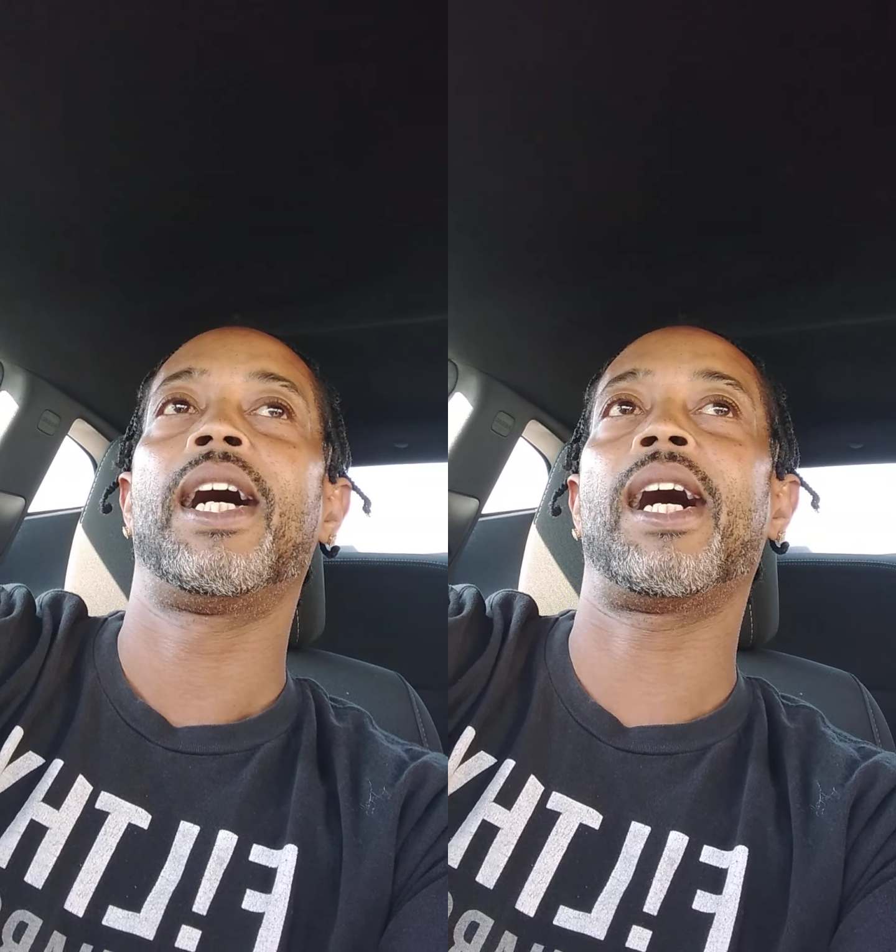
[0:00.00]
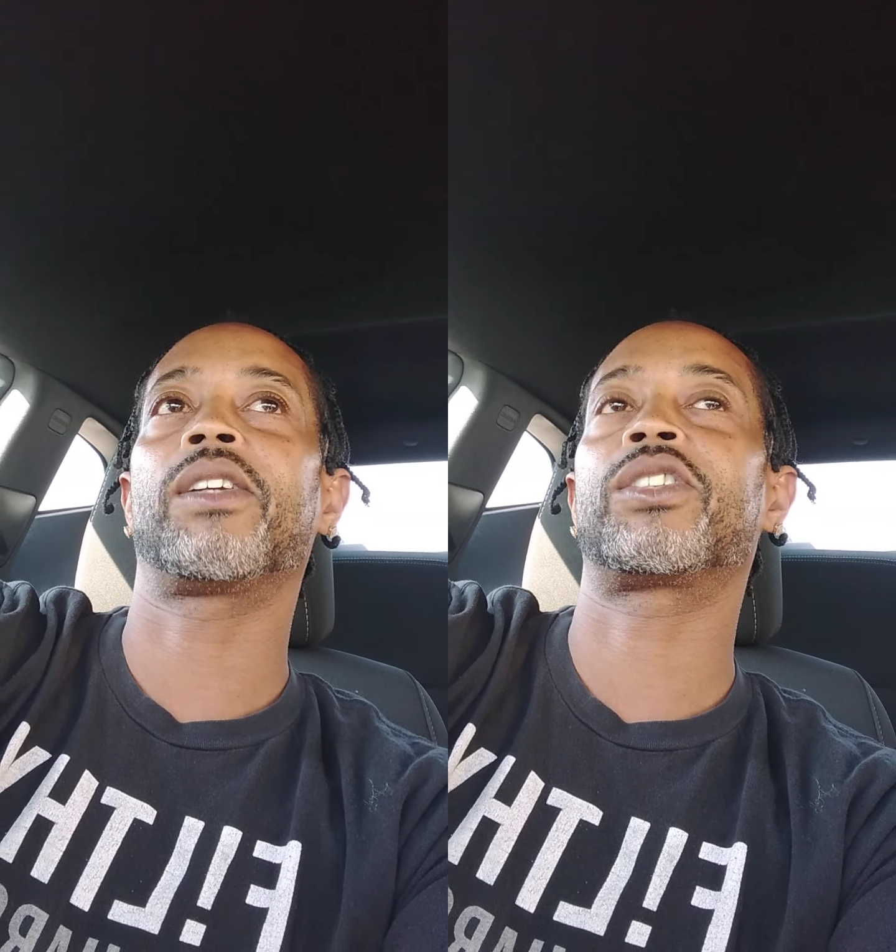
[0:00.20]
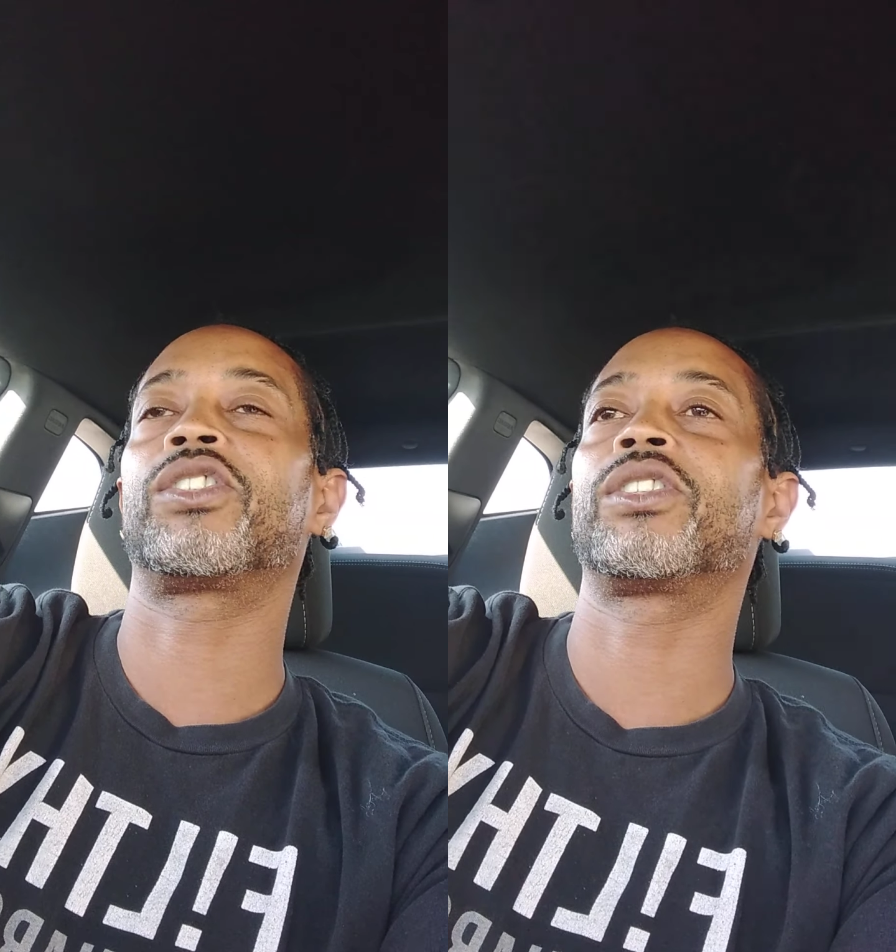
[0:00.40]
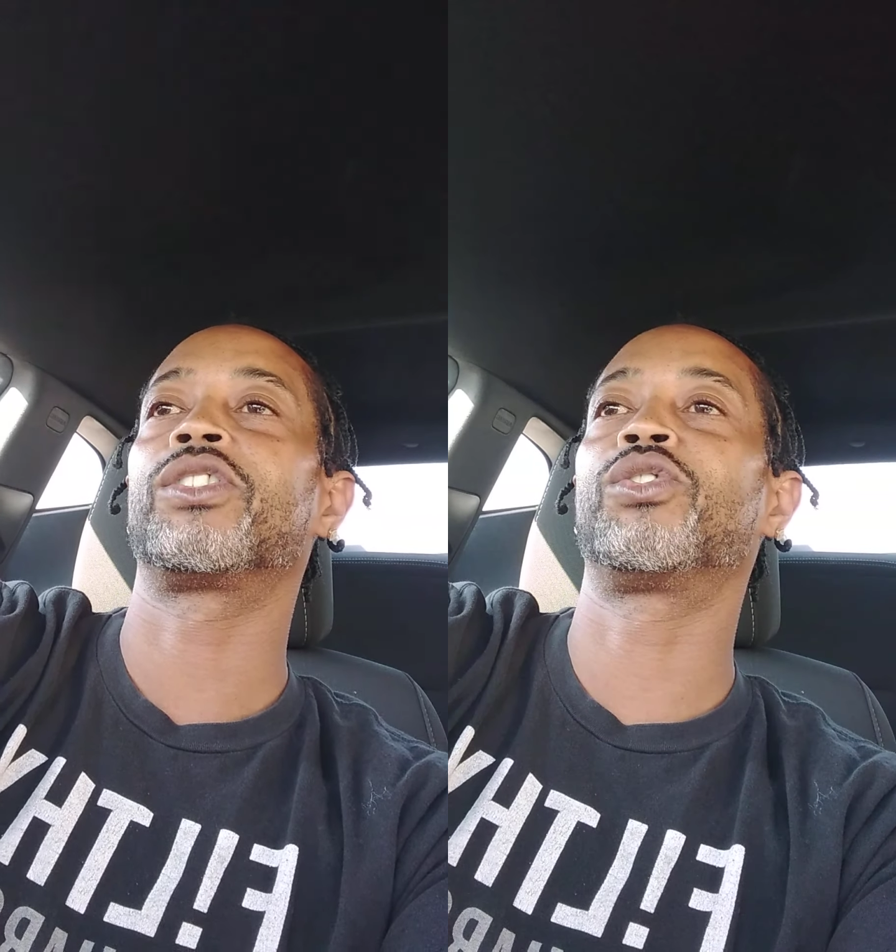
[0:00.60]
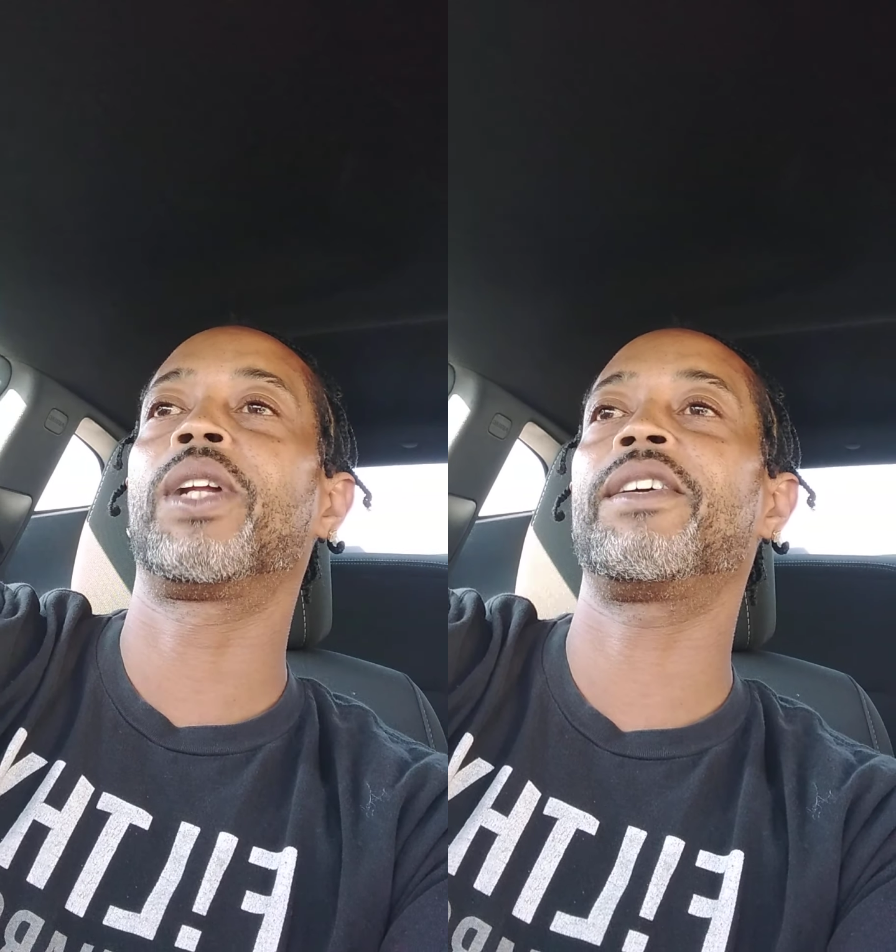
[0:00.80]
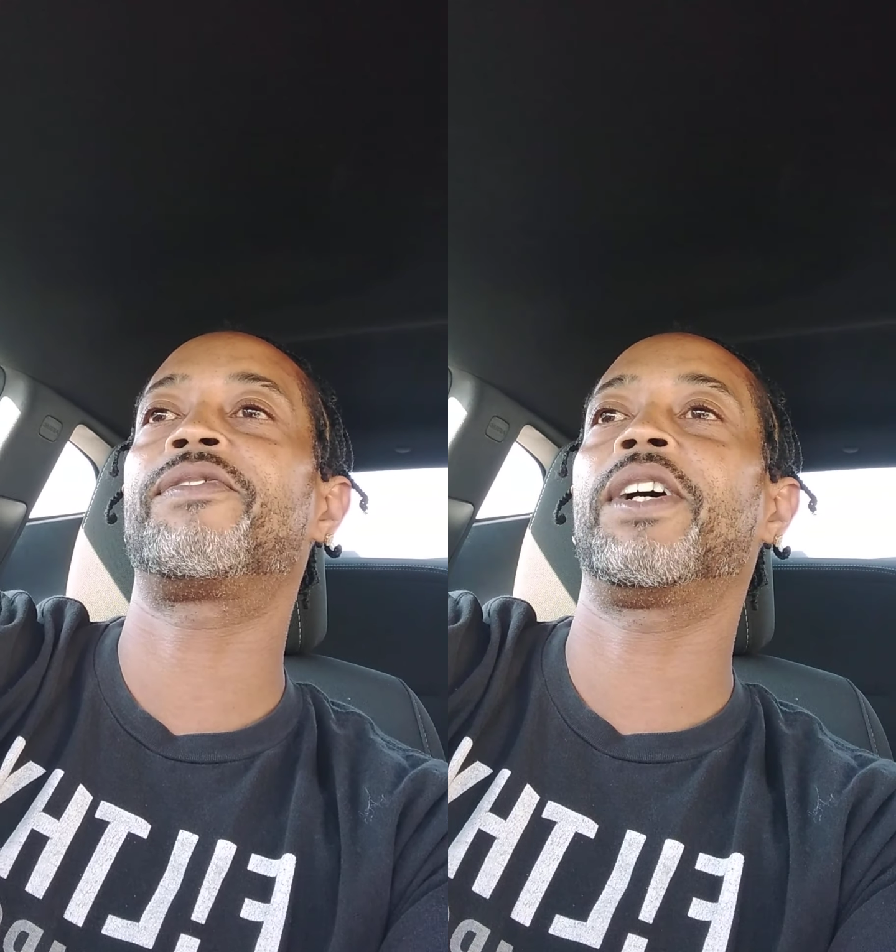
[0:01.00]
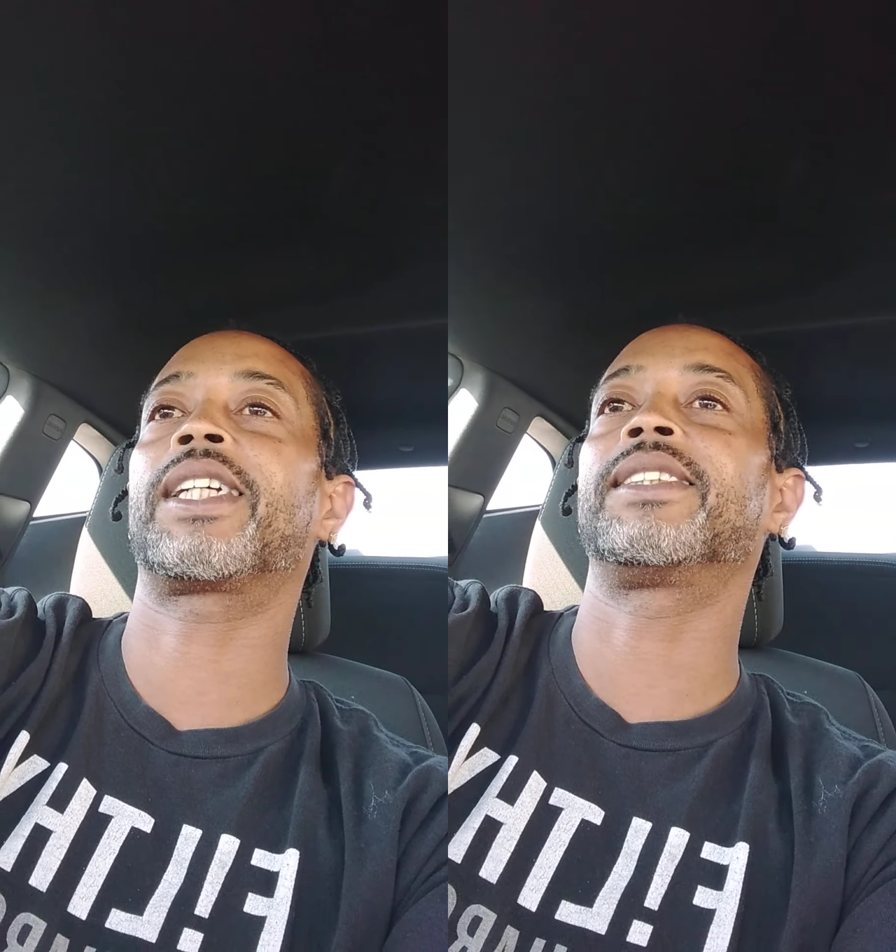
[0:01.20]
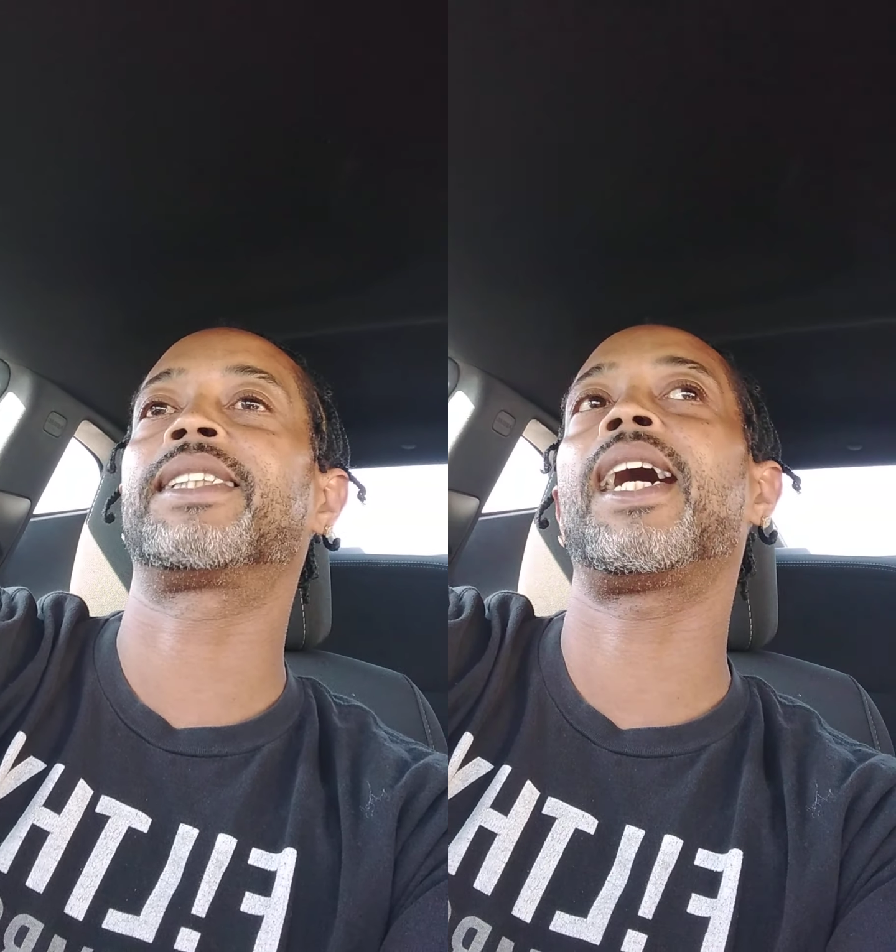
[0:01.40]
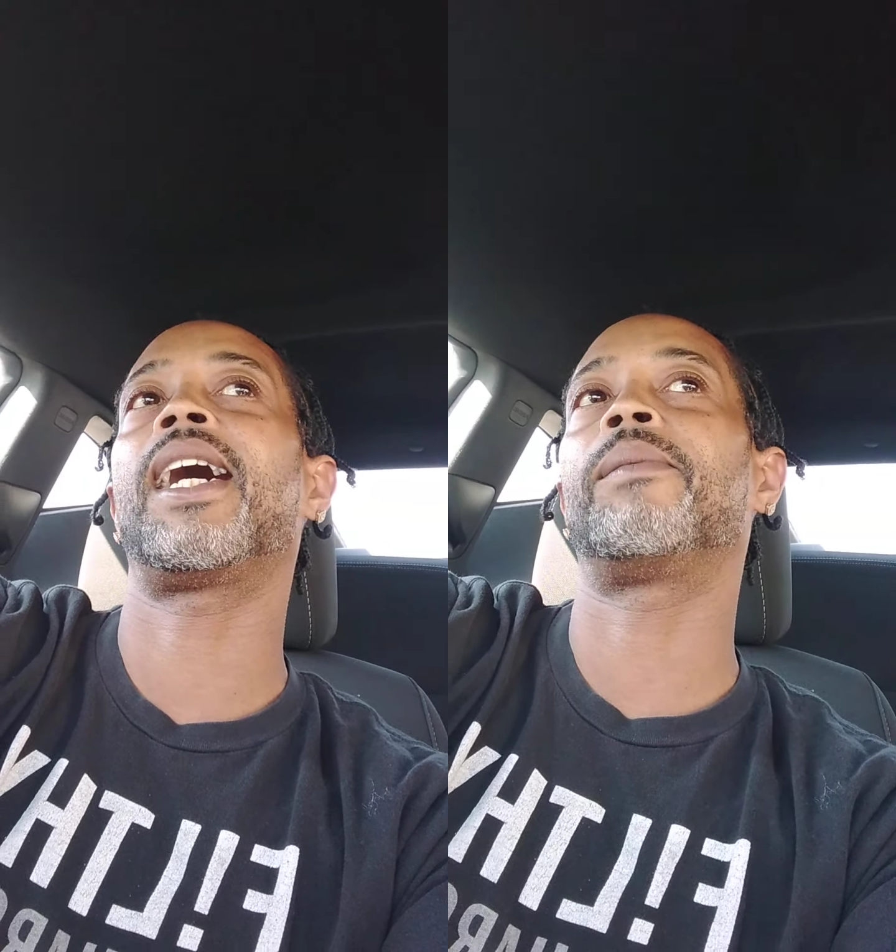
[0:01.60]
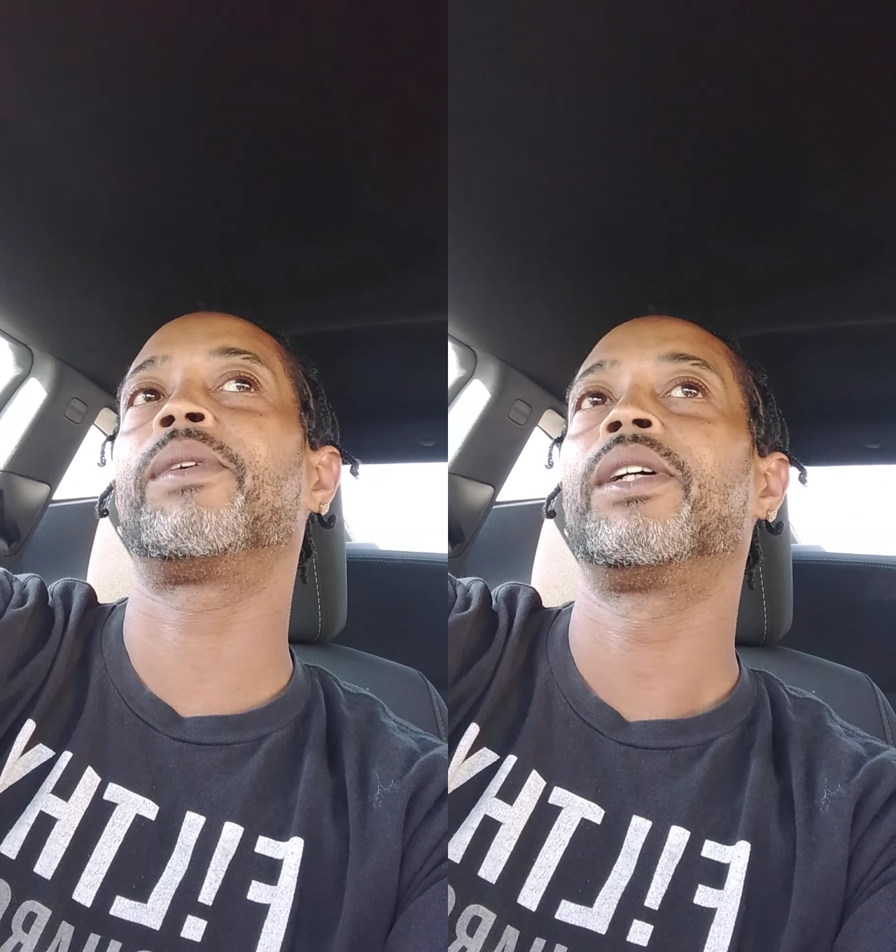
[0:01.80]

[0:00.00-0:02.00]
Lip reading: how to do their fucking job.